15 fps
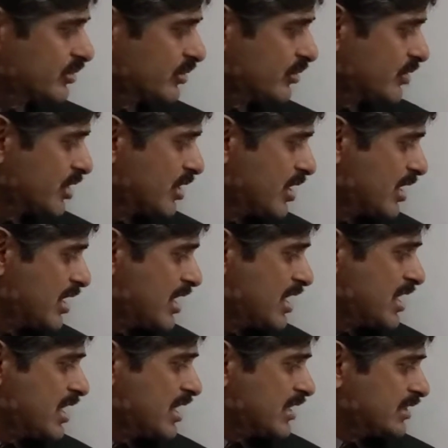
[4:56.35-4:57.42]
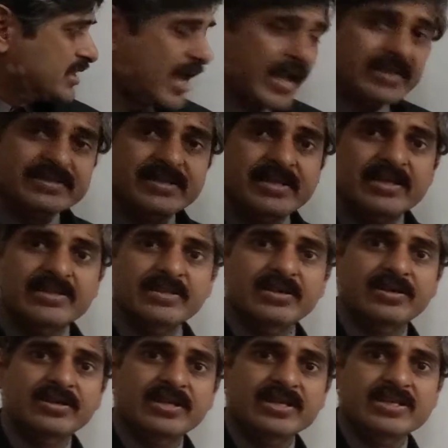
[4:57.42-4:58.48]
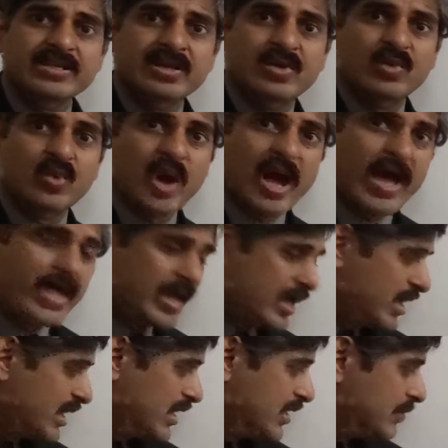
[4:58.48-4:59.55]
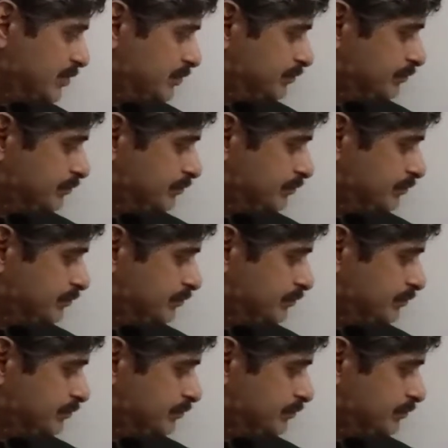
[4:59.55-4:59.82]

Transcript: So That's another reason why a